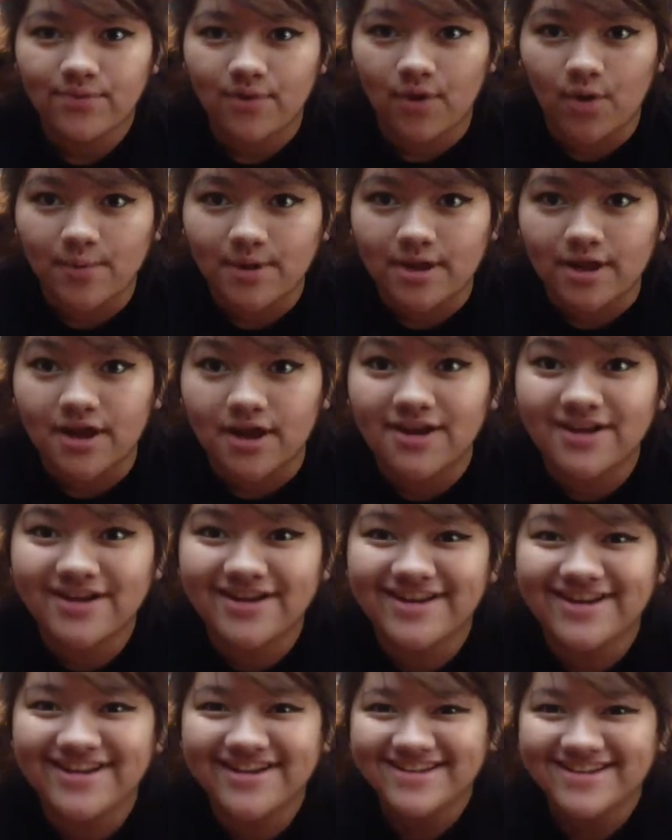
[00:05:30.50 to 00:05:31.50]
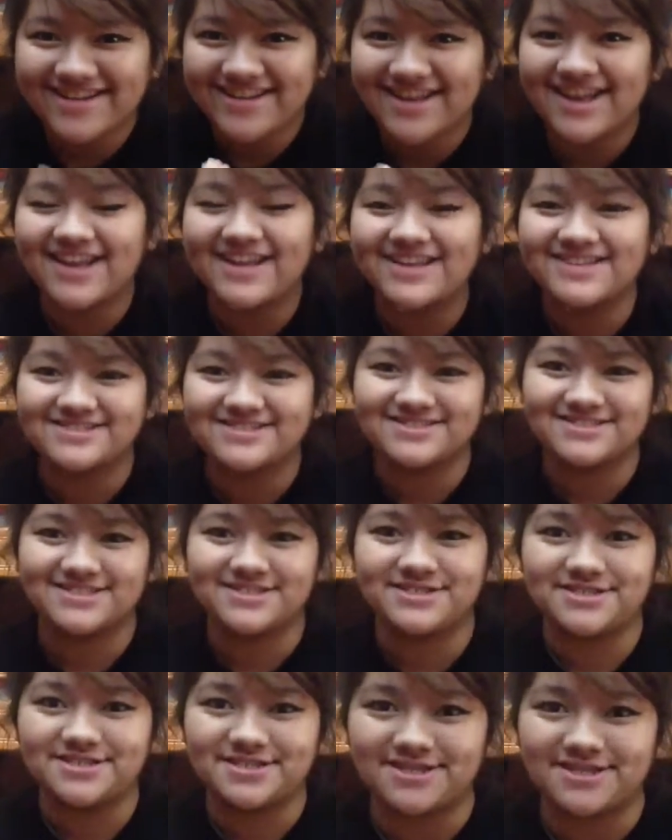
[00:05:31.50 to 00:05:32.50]
Oh my god. It
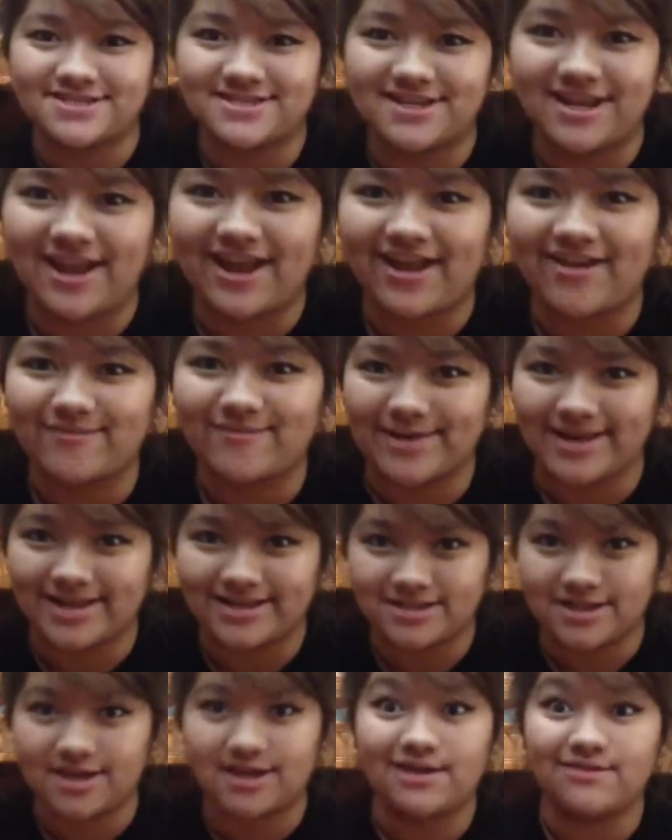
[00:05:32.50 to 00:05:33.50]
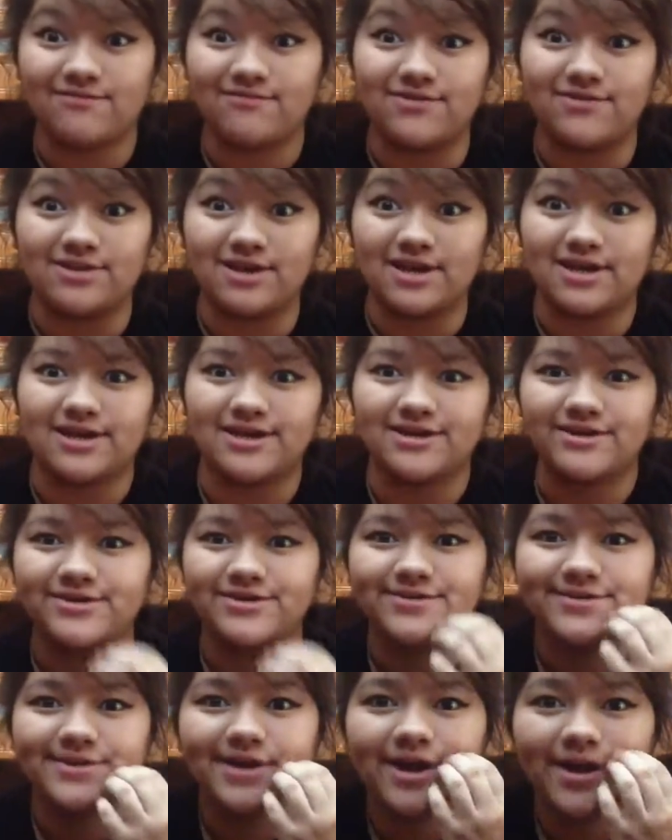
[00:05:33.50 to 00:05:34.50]
seriously looks like I have bangs, like I feel like I
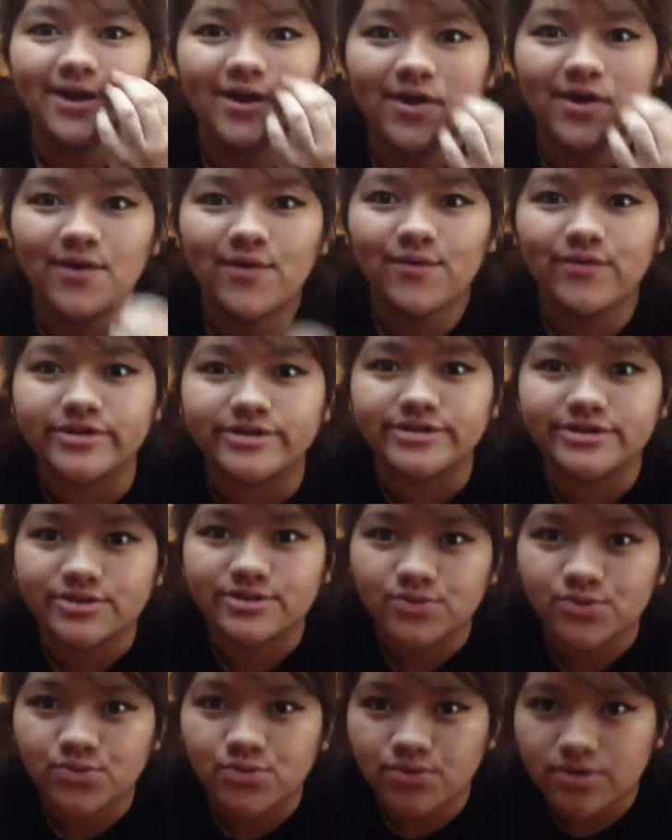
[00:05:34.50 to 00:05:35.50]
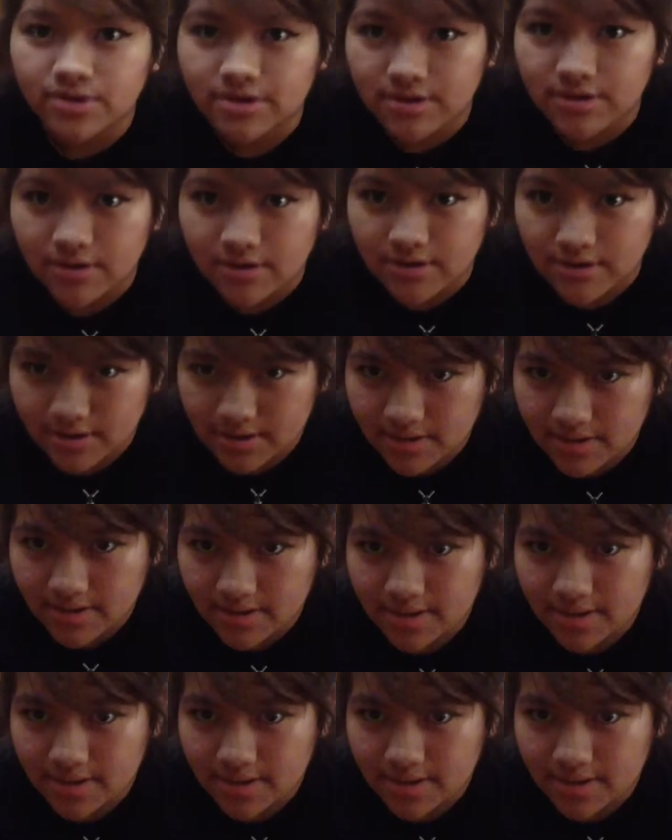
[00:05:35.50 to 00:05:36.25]
do, which is weird.